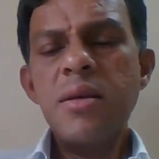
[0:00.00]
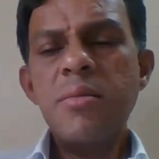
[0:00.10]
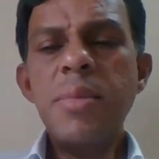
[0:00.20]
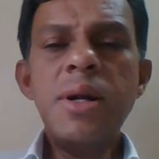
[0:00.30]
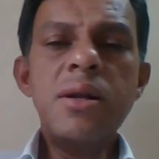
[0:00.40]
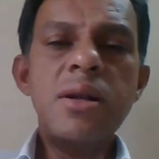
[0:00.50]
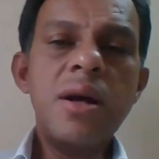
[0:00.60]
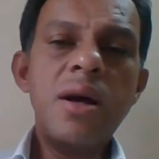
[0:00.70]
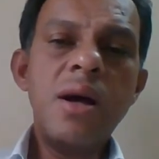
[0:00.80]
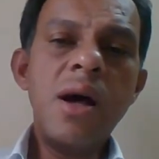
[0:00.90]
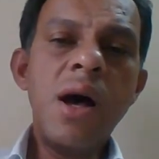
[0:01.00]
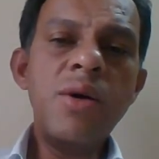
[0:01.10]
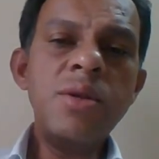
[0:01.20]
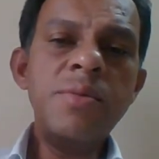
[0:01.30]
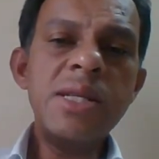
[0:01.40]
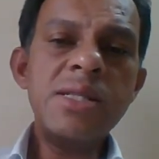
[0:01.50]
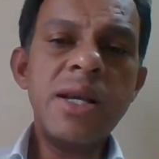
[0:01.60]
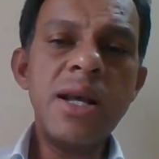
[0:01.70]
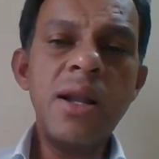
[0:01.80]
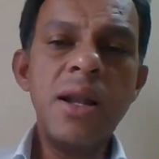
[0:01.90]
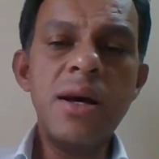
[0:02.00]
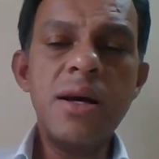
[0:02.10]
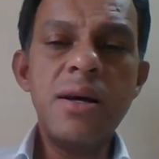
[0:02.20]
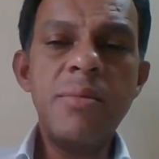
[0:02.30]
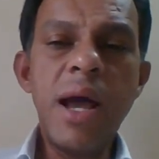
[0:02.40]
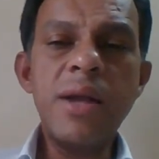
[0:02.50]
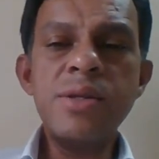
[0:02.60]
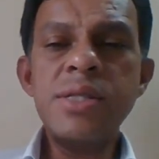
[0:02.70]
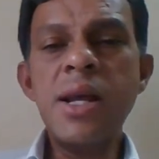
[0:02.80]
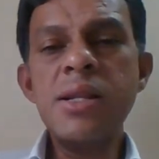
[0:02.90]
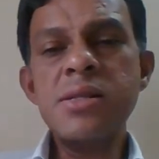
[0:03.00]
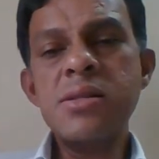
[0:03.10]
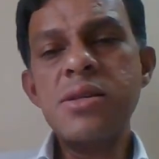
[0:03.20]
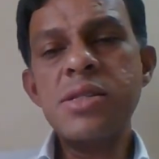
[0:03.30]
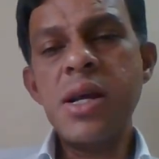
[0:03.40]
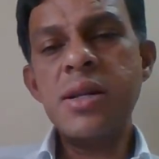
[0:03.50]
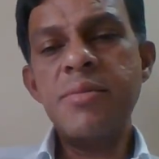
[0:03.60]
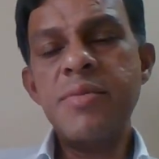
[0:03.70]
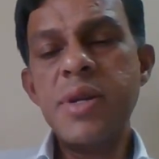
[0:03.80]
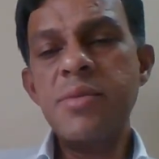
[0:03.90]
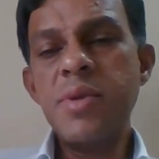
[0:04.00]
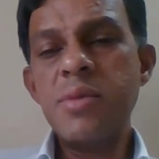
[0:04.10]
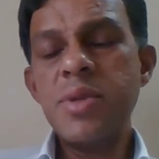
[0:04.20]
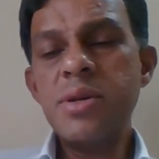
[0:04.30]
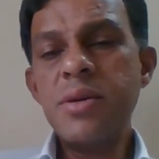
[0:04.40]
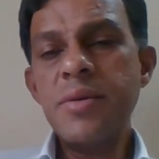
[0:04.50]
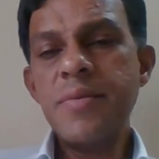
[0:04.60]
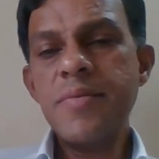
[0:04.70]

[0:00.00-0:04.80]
But how the physical biological research are different from the